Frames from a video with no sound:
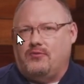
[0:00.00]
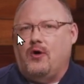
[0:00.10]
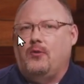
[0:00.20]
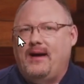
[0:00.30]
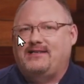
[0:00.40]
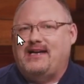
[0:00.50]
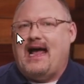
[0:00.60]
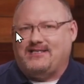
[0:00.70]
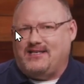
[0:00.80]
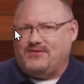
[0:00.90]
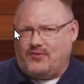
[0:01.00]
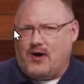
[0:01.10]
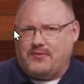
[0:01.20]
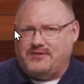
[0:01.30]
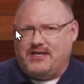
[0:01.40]
role-based access for
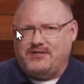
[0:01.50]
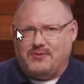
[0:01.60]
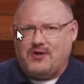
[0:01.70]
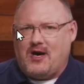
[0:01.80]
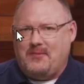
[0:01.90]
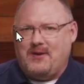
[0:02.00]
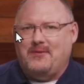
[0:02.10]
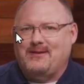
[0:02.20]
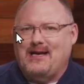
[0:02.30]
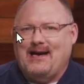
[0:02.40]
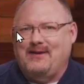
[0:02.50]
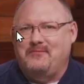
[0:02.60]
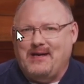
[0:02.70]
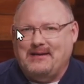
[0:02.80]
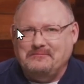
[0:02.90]
authorization. We'll talk a bit about that in a
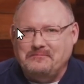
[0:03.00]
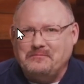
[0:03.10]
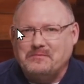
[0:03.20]
bit.